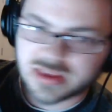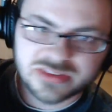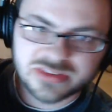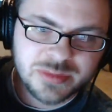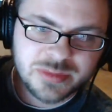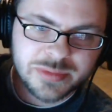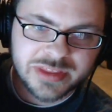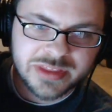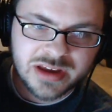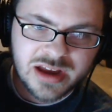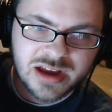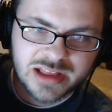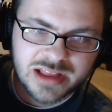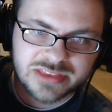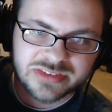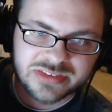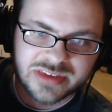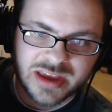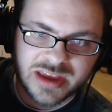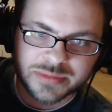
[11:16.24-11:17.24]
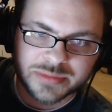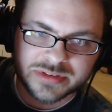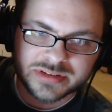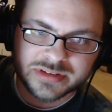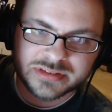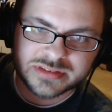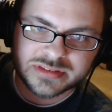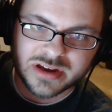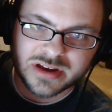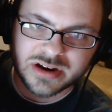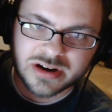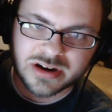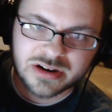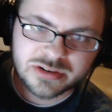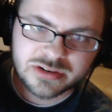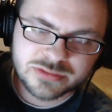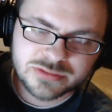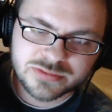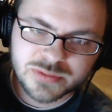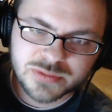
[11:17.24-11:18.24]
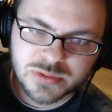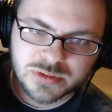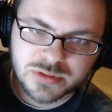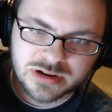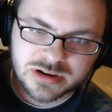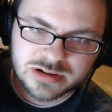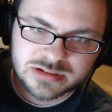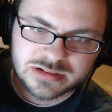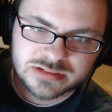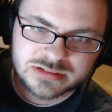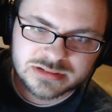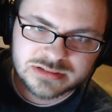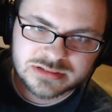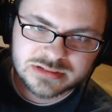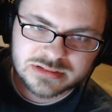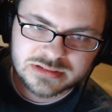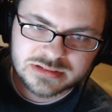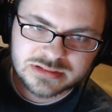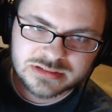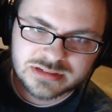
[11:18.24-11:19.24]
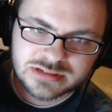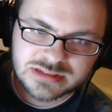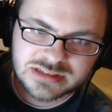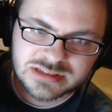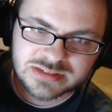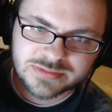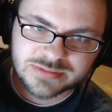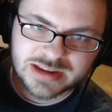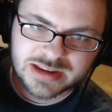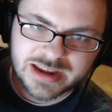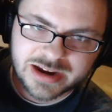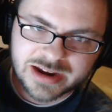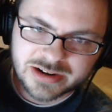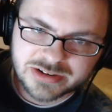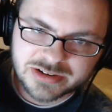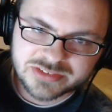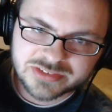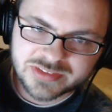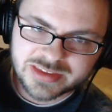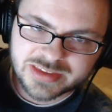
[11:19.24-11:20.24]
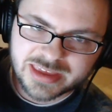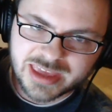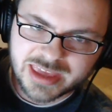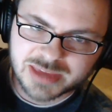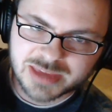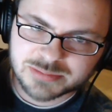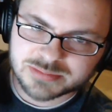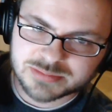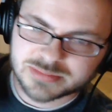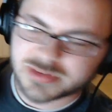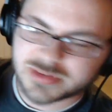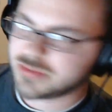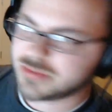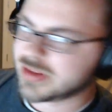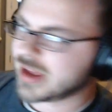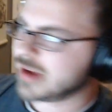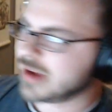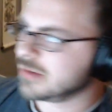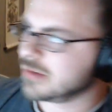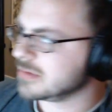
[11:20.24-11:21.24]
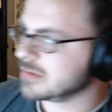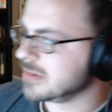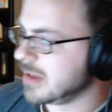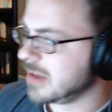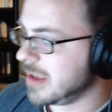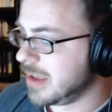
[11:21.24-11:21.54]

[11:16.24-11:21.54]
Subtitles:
Some of the concept art for different characters in the game, no doubt.